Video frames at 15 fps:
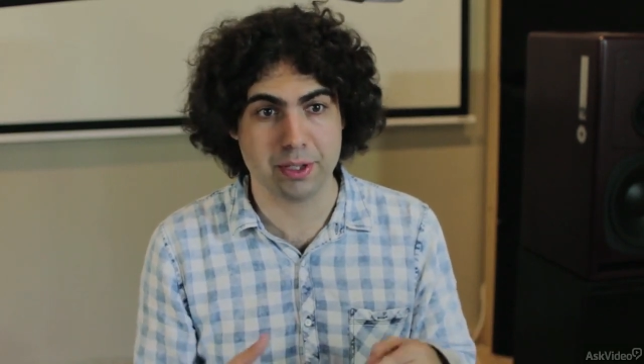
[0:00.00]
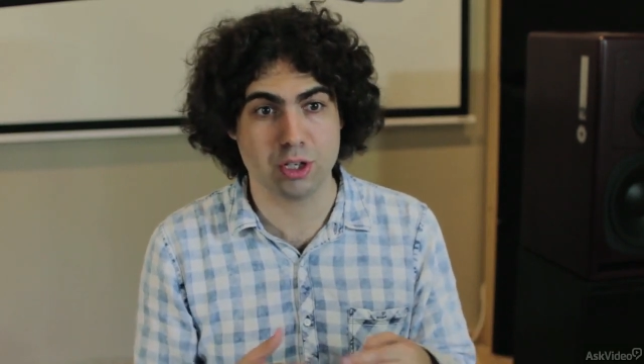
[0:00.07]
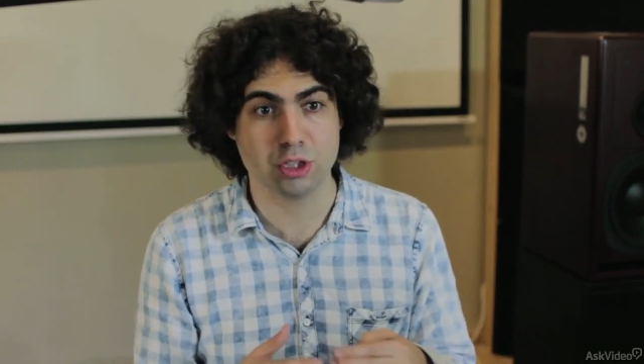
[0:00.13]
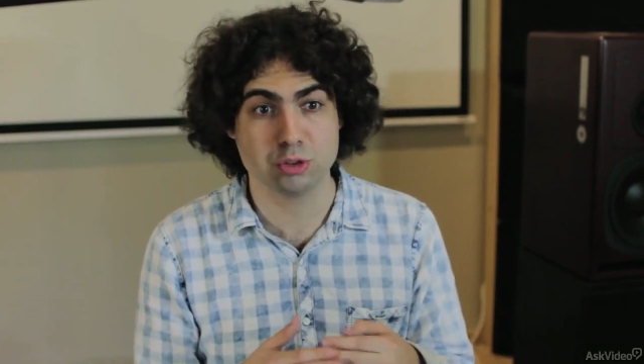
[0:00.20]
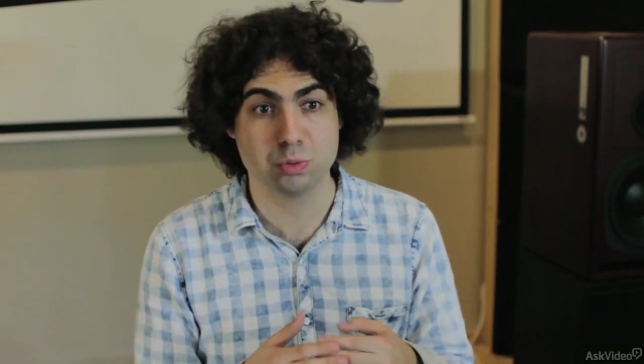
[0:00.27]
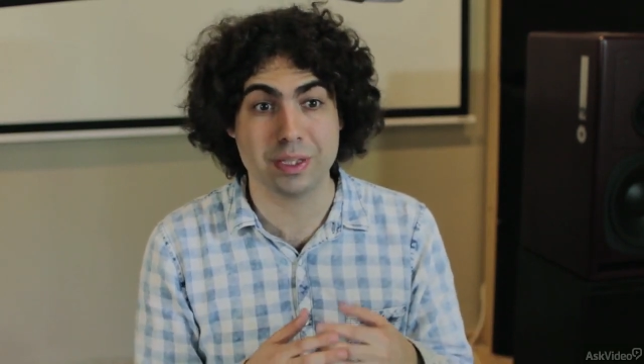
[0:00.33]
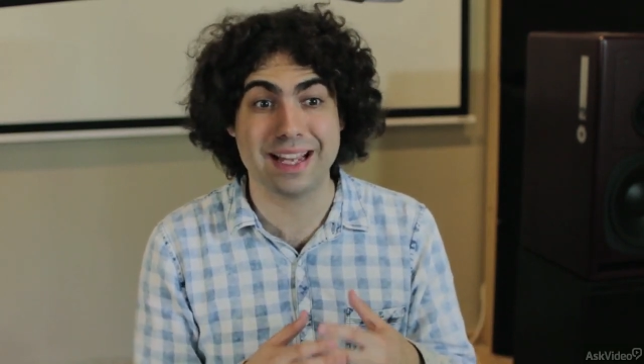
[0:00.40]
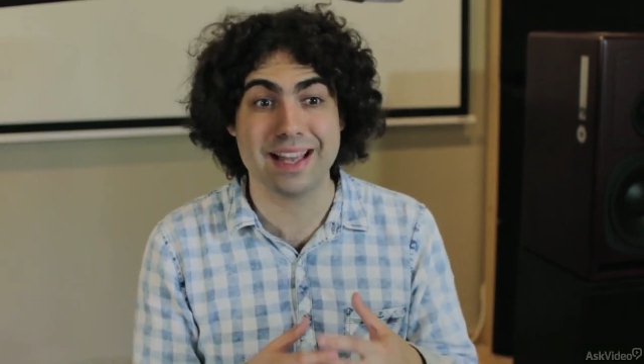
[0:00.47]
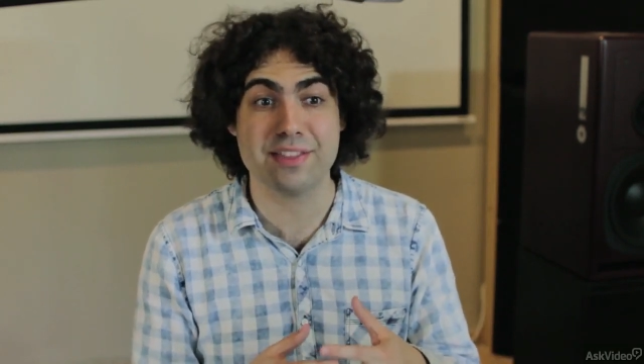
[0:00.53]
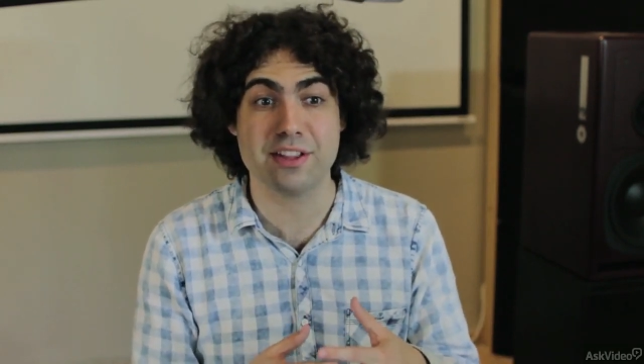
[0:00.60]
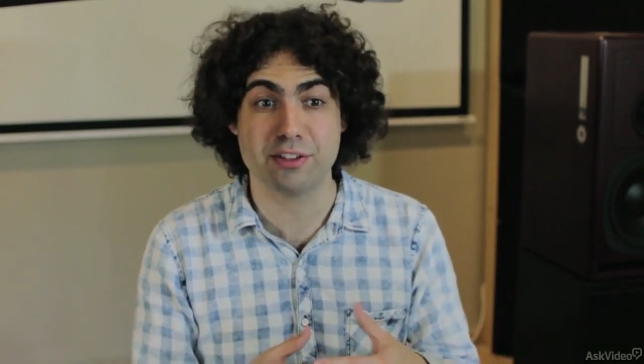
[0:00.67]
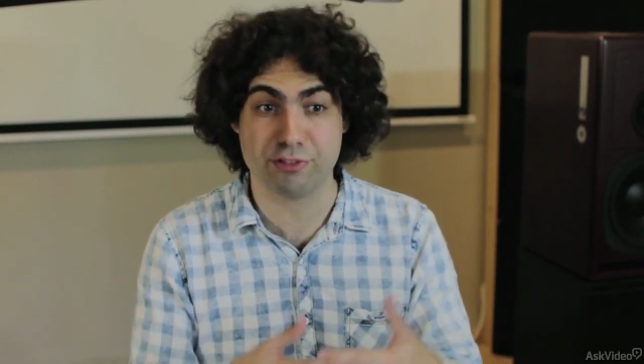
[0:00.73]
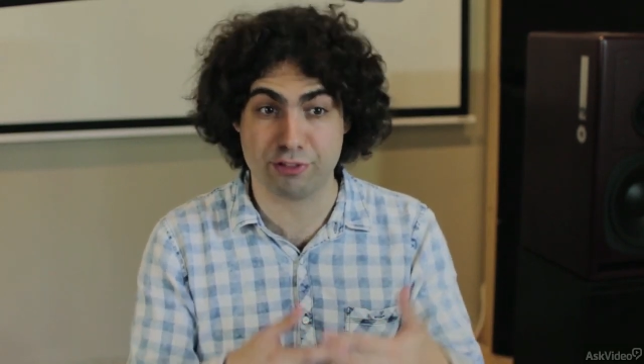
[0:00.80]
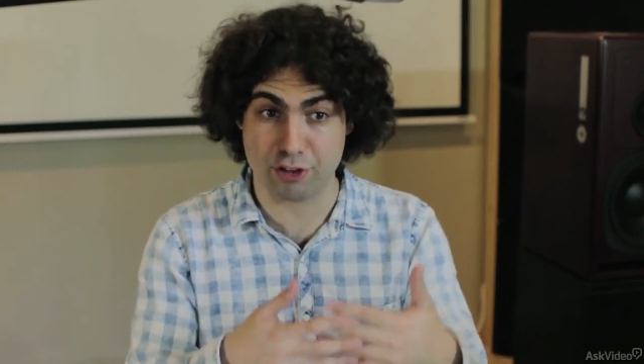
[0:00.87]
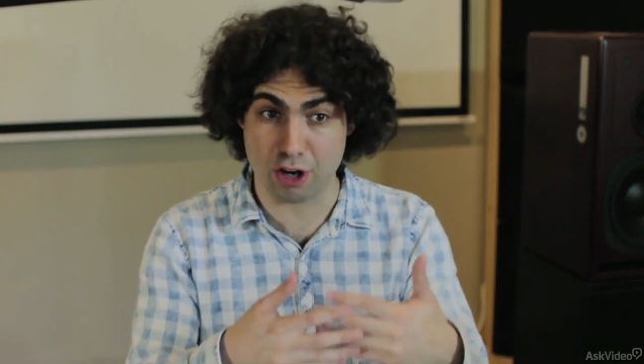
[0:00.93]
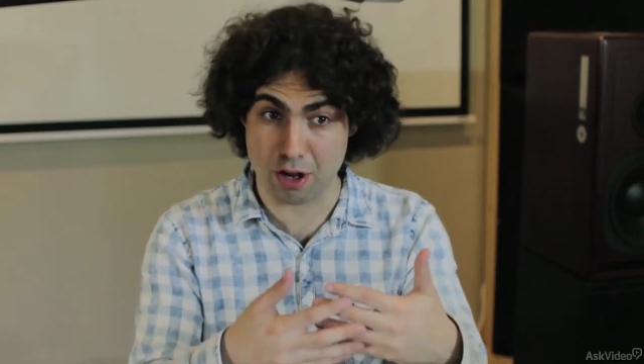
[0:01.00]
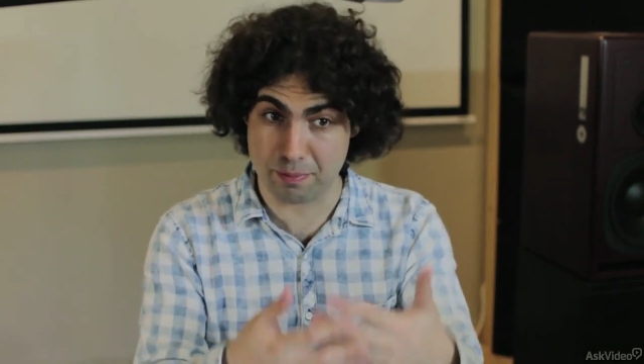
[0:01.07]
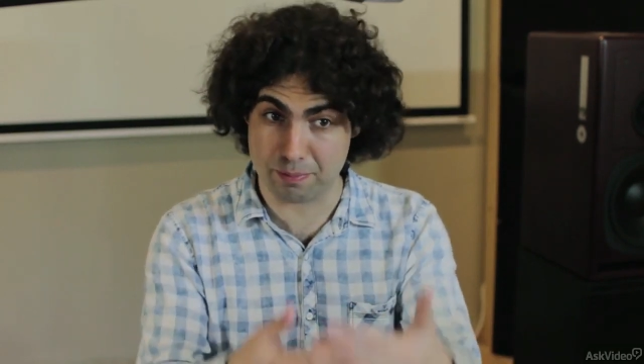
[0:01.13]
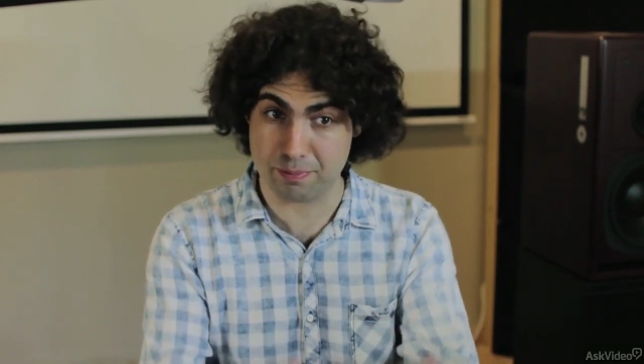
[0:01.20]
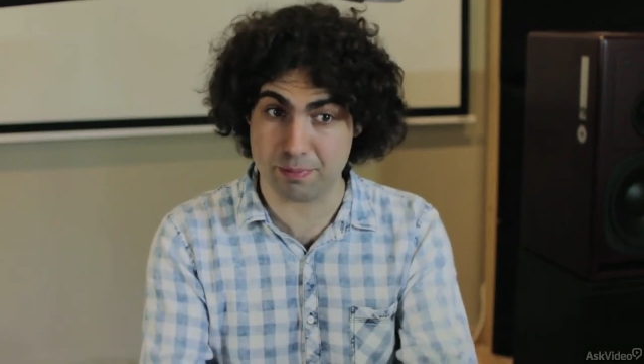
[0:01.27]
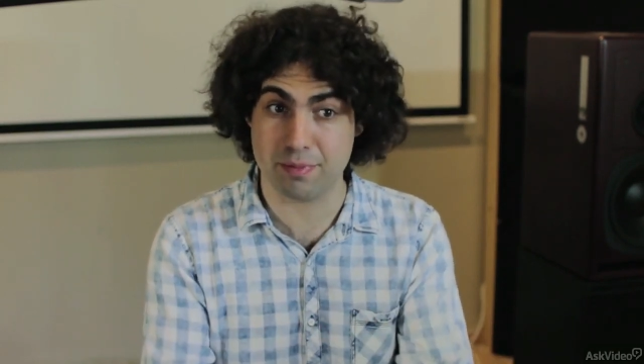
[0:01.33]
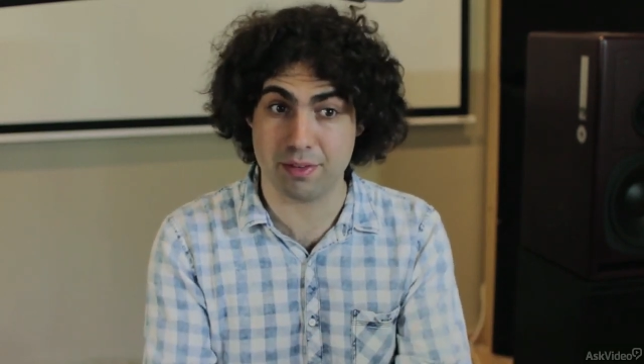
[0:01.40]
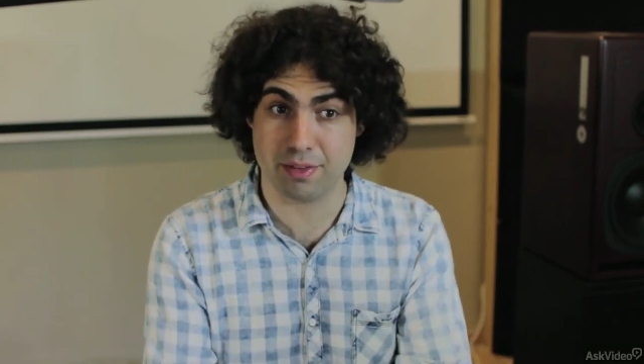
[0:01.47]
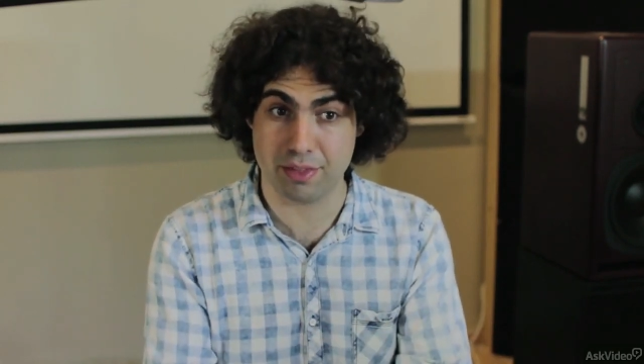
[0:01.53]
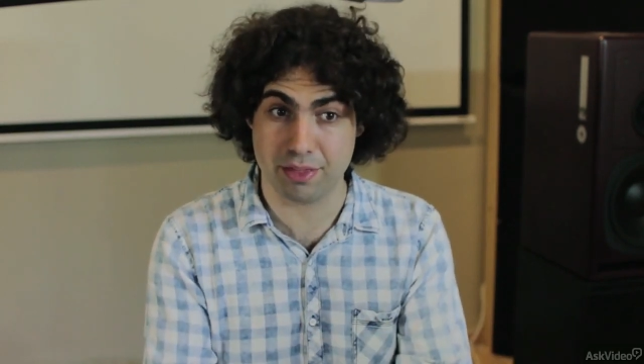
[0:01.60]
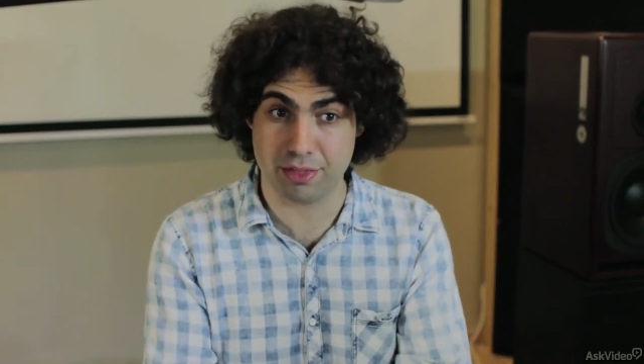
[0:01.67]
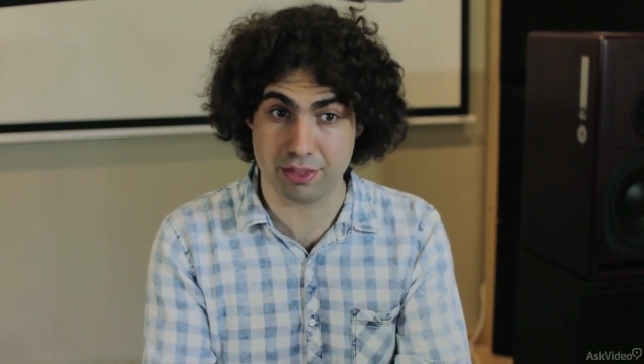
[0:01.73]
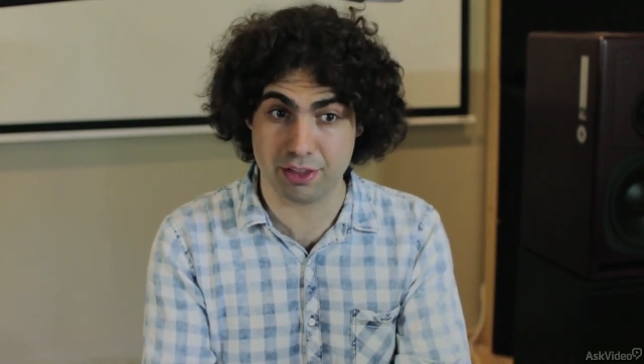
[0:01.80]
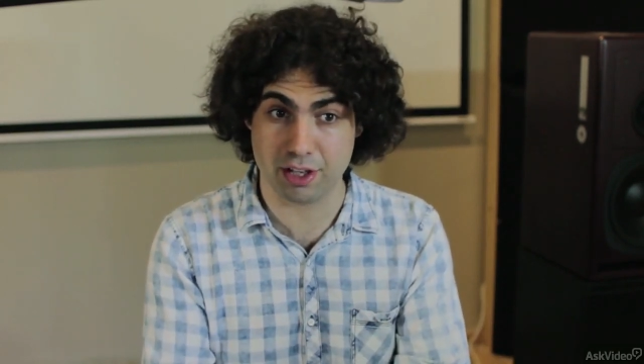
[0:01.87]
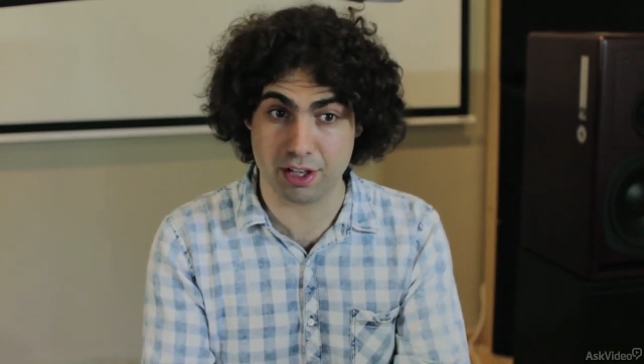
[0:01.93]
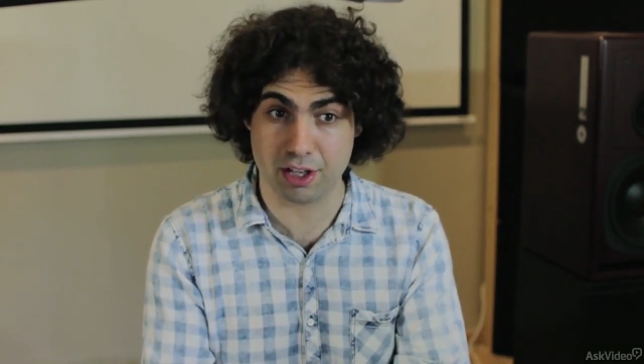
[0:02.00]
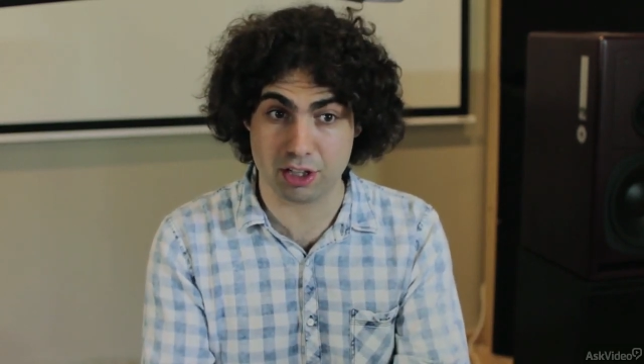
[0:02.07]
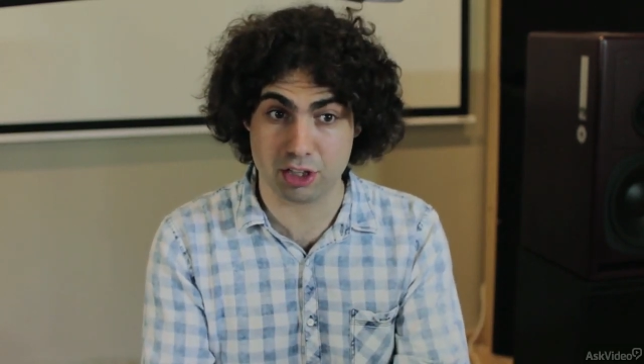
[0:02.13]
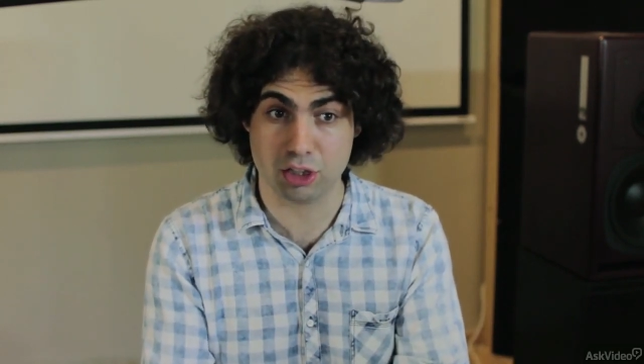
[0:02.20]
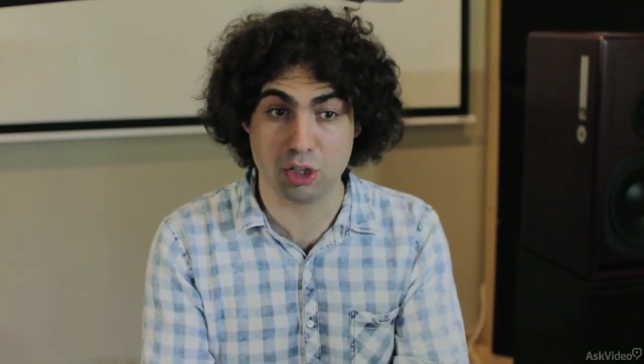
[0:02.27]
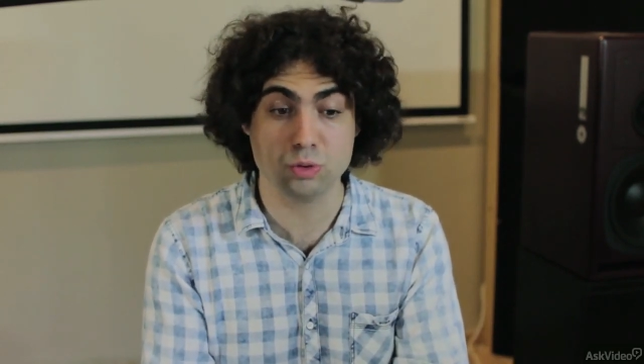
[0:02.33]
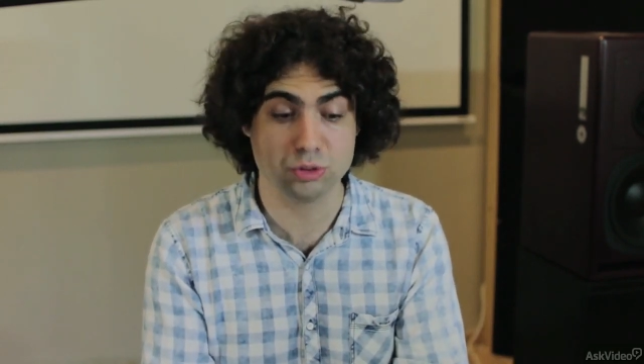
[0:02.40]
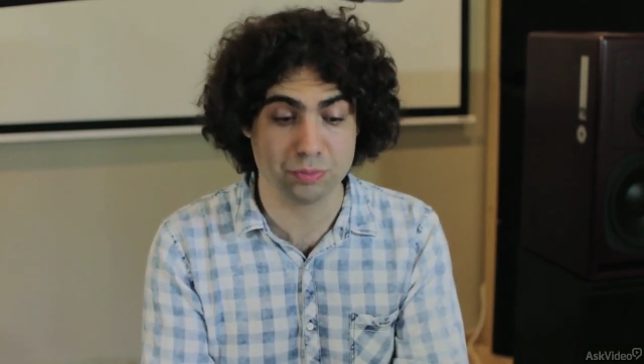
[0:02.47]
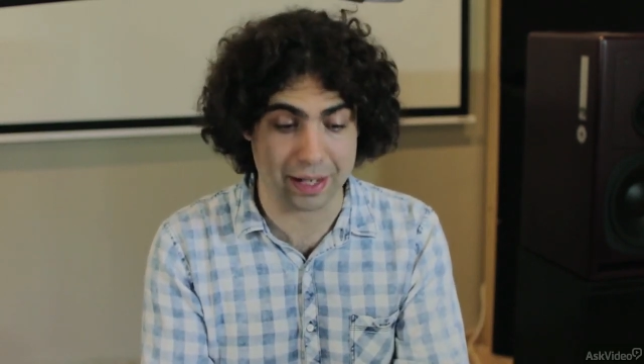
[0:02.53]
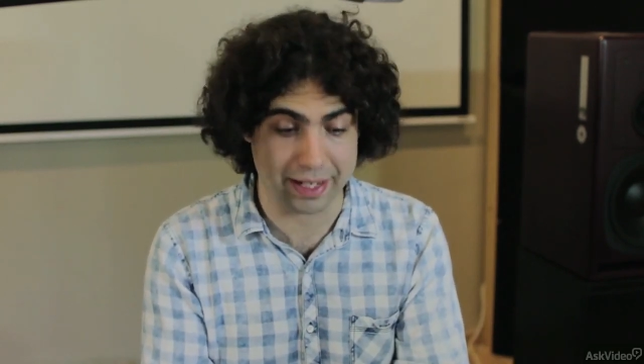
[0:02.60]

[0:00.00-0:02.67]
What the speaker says: because we get that from the close